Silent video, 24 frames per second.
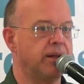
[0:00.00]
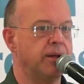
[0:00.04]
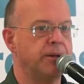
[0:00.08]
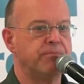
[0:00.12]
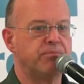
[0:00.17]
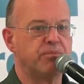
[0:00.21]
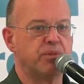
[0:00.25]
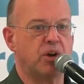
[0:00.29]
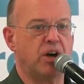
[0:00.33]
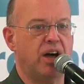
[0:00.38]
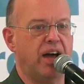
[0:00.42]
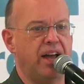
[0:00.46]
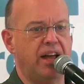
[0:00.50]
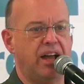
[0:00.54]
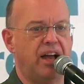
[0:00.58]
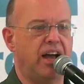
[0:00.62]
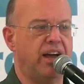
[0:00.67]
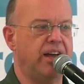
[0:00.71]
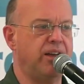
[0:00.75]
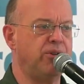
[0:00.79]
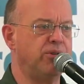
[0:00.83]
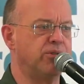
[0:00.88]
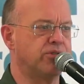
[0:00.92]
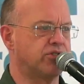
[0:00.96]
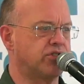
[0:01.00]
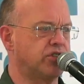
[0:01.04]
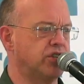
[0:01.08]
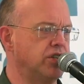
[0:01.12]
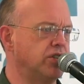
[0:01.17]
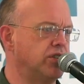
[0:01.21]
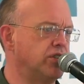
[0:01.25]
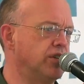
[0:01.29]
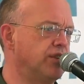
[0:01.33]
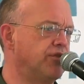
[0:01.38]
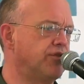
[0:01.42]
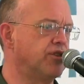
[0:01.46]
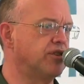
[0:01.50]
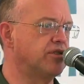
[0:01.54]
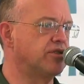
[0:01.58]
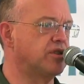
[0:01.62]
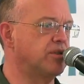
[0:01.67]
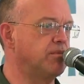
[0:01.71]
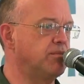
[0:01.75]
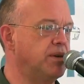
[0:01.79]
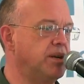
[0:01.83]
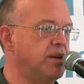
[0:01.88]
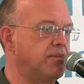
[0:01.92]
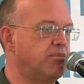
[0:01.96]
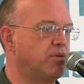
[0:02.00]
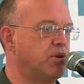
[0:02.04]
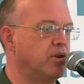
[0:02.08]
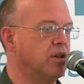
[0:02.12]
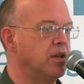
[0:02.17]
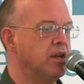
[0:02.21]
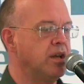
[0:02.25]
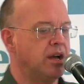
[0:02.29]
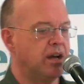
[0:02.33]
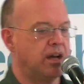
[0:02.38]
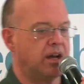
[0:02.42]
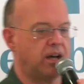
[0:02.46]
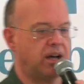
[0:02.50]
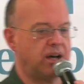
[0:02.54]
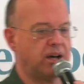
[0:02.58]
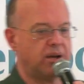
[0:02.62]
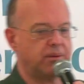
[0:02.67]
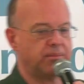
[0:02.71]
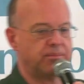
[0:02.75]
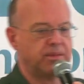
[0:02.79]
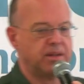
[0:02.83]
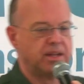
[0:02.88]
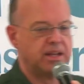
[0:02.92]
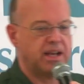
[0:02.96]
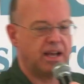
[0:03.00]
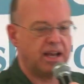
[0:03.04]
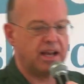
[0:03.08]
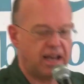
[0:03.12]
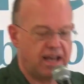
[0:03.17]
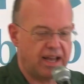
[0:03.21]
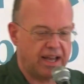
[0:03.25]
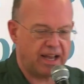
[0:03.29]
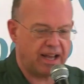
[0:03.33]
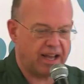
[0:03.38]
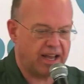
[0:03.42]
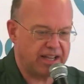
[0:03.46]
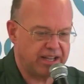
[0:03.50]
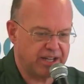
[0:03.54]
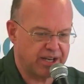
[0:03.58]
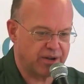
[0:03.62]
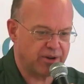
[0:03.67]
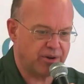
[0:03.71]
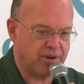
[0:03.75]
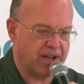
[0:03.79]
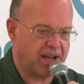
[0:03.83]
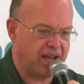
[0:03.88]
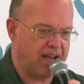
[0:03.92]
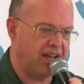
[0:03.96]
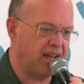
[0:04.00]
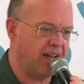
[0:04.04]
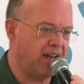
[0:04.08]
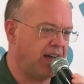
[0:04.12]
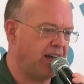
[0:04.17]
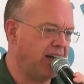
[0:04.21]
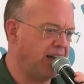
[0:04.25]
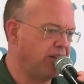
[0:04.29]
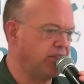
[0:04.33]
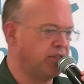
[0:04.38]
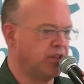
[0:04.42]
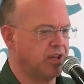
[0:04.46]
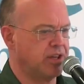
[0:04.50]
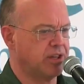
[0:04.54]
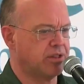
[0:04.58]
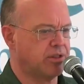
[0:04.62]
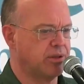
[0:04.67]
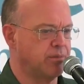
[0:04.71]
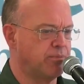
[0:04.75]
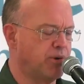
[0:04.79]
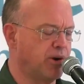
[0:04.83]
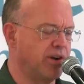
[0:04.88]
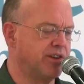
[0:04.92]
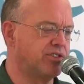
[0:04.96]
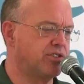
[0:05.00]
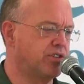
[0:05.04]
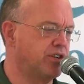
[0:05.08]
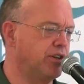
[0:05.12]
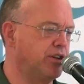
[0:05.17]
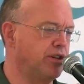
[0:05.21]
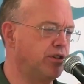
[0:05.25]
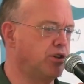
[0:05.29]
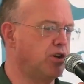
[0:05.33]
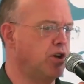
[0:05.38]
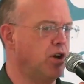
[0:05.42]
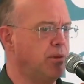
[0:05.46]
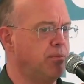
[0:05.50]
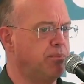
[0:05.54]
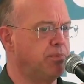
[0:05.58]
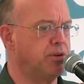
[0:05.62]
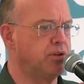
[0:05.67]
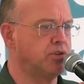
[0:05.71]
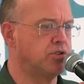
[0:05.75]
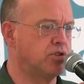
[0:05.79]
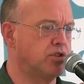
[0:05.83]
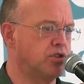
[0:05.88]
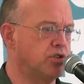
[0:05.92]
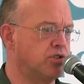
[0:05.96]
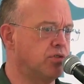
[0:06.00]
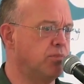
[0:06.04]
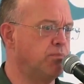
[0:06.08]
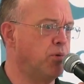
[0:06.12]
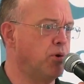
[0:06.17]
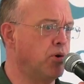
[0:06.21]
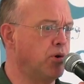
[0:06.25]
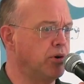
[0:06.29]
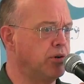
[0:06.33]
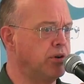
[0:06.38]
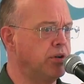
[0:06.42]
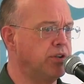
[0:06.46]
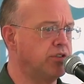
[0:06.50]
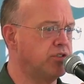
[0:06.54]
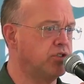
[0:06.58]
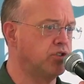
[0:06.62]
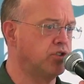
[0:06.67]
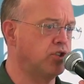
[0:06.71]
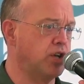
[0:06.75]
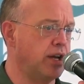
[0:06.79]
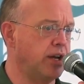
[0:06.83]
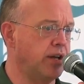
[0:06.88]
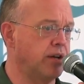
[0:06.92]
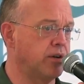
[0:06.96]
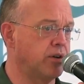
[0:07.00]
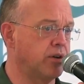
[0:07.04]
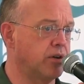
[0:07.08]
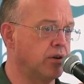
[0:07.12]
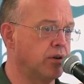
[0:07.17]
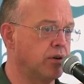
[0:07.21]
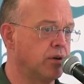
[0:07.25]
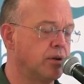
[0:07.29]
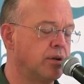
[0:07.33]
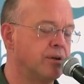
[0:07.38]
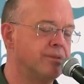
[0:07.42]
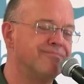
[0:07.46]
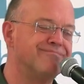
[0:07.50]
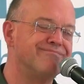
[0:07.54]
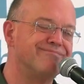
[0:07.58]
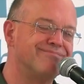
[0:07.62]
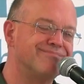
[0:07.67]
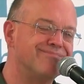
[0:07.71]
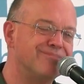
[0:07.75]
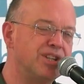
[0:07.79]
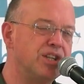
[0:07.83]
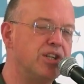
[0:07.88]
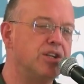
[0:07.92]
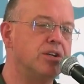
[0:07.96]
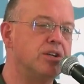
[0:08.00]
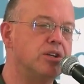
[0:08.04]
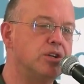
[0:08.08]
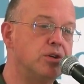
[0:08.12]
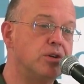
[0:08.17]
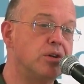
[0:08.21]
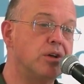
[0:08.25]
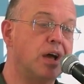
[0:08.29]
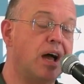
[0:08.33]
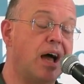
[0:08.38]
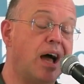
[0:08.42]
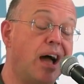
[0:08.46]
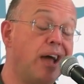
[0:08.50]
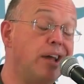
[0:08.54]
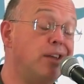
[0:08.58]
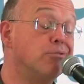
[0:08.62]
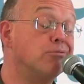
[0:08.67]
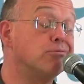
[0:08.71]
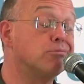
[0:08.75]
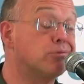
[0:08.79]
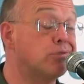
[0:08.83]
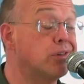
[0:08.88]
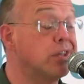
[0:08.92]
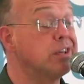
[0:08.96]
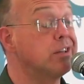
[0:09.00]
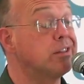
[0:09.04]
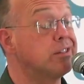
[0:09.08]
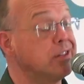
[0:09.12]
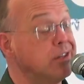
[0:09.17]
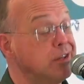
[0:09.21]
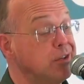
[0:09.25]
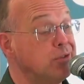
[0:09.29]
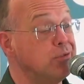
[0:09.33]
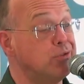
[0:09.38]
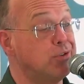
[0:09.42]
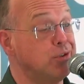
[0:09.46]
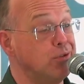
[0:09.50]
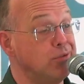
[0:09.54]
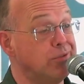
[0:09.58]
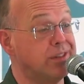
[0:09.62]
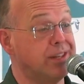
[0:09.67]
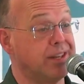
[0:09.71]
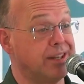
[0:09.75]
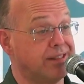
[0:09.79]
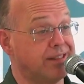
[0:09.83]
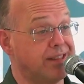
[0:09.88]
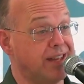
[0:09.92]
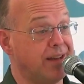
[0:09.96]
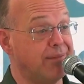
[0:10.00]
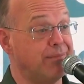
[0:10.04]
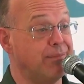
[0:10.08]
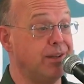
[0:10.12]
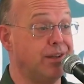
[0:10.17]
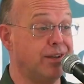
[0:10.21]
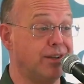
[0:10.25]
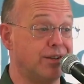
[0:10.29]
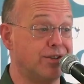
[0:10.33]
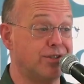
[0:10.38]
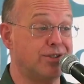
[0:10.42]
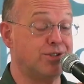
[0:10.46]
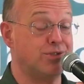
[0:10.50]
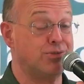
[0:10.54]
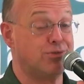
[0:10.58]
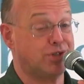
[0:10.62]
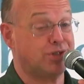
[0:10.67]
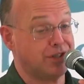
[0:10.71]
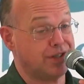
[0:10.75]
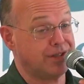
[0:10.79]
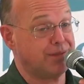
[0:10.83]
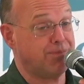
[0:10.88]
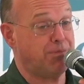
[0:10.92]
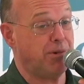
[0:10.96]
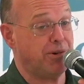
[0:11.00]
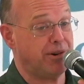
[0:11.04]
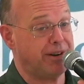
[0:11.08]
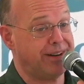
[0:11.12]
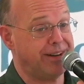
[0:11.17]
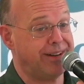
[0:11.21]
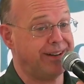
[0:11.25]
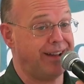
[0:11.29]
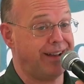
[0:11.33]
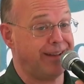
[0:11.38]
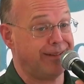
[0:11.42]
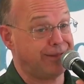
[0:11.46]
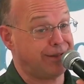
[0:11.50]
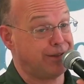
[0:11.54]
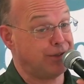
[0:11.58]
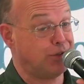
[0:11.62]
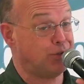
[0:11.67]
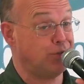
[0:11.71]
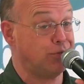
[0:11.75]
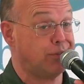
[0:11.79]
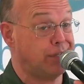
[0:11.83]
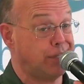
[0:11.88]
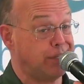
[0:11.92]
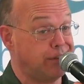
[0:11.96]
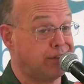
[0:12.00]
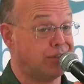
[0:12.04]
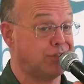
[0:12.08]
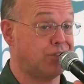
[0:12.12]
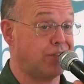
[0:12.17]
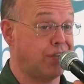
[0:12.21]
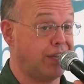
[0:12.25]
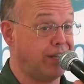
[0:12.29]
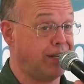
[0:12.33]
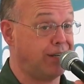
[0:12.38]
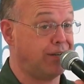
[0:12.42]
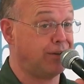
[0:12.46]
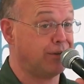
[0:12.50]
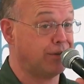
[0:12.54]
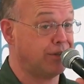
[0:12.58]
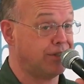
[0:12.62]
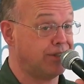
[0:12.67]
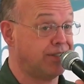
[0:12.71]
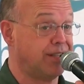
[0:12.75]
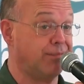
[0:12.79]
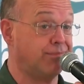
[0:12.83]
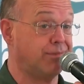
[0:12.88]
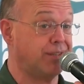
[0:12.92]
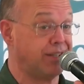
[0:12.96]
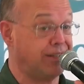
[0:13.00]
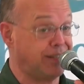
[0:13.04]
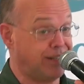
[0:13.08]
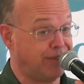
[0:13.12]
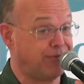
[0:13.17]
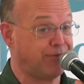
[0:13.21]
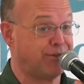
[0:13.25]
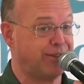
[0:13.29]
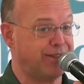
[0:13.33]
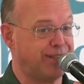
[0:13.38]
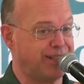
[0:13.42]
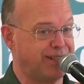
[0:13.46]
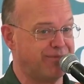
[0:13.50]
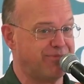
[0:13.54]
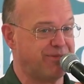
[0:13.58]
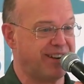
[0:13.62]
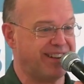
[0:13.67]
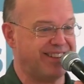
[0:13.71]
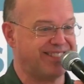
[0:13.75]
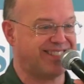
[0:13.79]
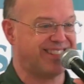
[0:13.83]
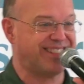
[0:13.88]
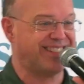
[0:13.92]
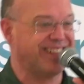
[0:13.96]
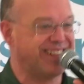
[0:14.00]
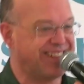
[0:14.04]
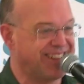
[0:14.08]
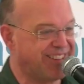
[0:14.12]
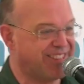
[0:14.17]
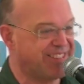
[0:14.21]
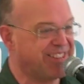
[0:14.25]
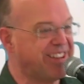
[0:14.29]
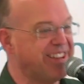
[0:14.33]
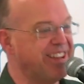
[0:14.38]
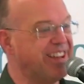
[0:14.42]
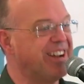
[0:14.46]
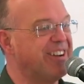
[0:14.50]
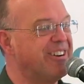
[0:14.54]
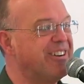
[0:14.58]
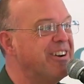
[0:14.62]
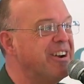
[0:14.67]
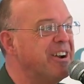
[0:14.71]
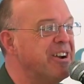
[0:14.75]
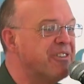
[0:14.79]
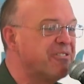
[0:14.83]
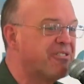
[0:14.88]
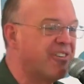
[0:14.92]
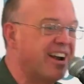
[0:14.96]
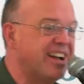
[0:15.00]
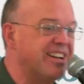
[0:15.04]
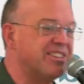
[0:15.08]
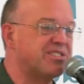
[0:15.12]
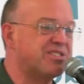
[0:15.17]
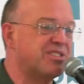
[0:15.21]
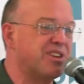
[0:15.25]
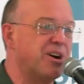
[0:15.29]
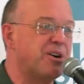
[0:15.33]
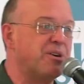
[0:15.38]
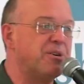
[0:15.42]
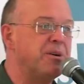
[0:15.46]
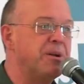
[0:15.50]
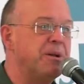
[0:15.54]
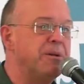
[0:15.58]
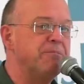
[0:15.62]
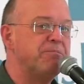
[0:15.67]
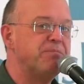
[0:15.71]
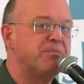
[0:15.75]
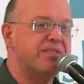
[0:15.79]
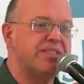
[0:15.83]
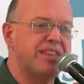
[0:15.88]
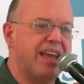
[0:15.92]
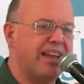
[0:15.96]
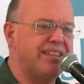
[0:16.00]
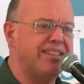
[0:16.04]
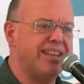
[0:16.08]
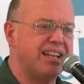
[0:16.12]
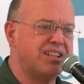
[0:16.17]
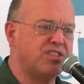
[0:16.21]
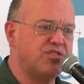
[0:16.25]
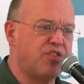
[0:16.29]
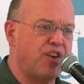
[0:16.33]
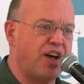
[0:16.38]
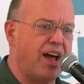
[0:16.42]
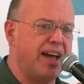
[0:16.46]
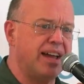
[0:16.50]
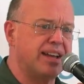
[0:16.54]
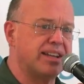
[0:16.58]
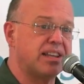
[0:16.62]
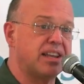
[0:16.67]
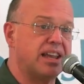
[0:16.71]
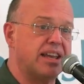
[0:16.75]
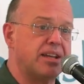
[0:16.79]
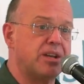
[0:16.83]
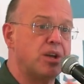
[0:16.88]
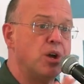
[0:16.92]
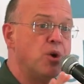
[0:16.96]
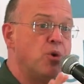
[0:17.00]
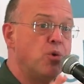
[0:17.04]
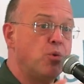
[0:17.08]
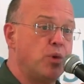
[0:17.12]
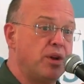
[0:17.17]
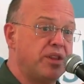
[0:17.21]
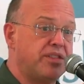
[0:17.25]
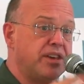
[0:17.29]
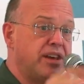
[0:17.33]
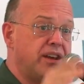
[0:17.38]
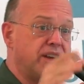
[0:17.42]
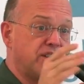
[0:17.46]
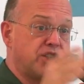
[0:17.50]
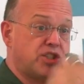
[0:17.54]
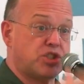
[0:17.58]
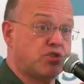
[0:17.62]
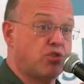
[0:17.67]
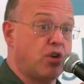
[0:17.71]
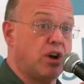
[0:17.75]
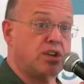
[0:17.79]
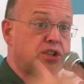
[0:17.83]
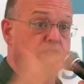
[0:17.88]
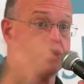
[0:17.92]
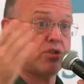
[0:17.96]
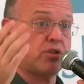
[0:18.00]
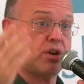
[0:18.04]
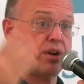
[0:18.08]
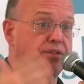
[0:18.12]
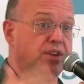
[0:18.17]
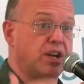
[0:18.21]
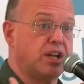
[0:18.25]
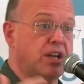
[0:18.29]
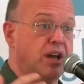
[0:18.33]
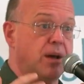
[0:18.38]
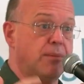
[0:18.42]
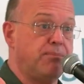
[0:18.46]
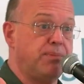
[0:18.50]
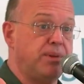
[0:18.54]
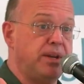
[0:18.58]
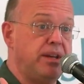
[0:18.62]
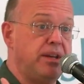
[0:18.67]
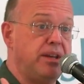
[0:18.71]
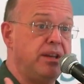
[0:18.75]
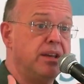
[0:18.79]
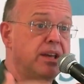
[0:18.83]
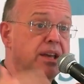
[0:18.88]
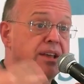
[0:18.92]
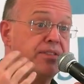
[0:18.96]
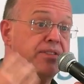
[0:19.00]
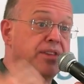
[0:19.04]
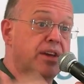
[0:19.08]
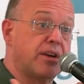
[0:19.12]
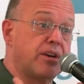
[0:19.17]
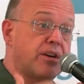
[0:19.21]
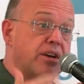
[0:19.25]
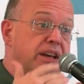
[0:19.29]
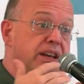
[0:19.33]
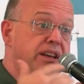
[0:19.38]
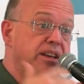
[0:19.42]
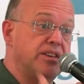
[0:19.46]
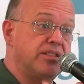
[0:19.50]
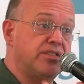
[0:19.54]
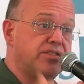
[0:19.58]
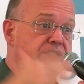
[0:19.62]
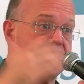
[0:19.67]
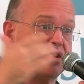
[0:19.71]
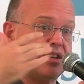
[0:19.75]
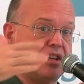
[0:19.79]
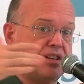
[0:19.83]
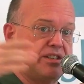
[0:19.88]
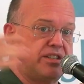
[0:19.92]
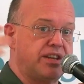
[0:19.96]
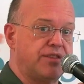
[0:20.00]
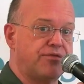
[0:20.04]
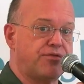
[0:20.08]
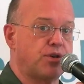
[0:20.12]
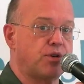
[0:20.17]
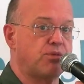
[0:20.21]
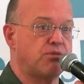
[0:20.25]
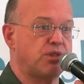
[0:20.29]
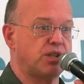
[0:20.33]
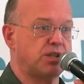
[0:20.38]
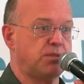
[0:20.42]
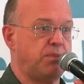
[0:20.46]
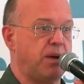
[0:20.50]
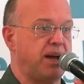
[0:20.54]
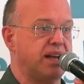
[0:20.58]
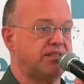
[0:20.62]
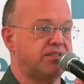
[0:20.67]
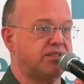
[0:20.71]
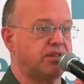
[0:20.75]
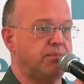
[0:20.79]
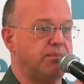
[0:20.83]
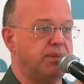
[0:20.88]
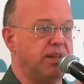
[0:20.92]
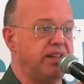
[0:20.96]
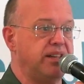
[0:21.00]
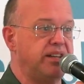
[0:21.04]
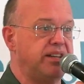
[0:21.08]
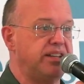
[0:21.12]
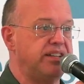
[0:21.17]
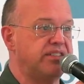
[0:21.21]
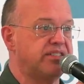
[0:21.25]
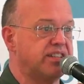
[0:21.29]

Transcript: no, I don't see a difference in people. I think the president of the company is just as important as a janitor. I don't think that you do think that, because you just pointed out that you think the janitor is something different than the president of the, you know, right? So then that's fine. Like, within a structure of a company, there is different responsibilities and